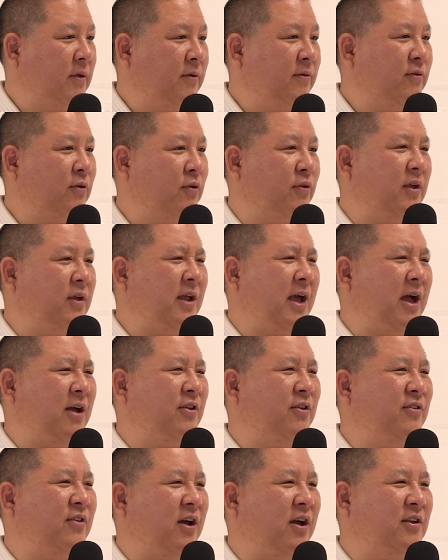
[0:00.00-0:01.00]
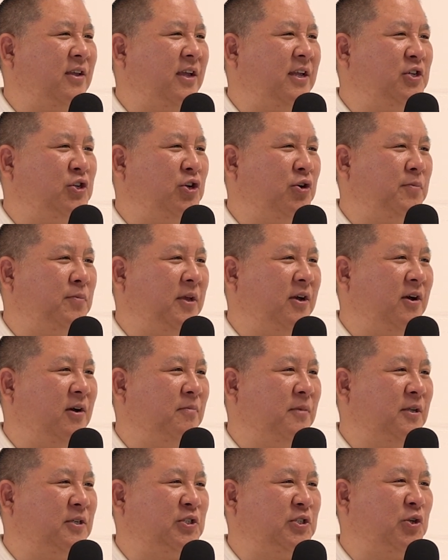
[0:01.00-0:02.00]
So then how did Don Jir
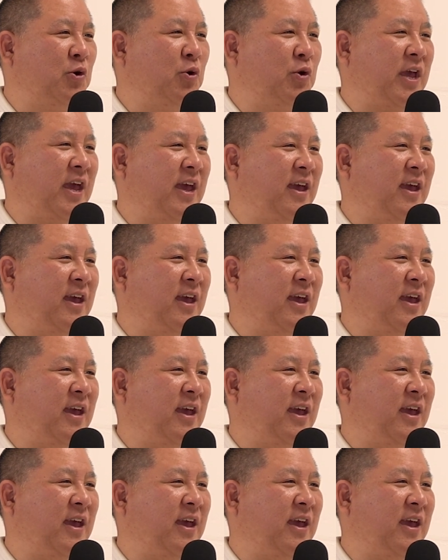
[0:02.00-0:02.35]
become the soke